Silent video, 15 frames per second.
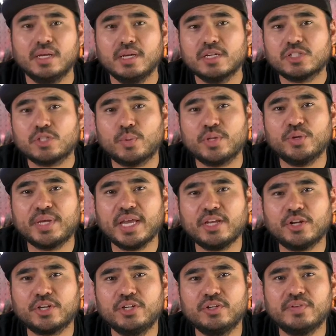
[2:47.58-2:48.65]
So when you get
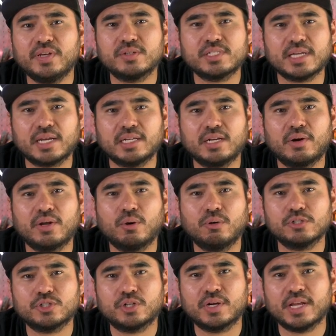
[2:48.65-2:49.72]
your QVO secondary
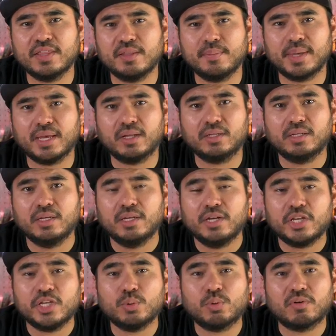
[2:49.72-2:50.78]
holster in the mail,
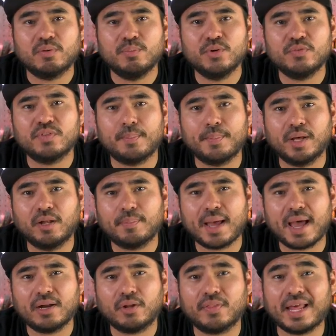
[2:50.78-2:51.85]
you will remove the belt
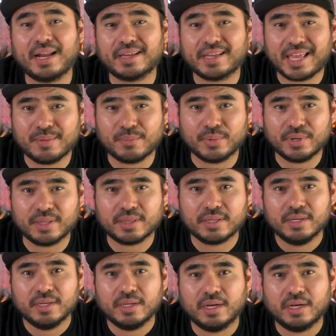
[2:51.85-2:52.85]
paddle that it came with.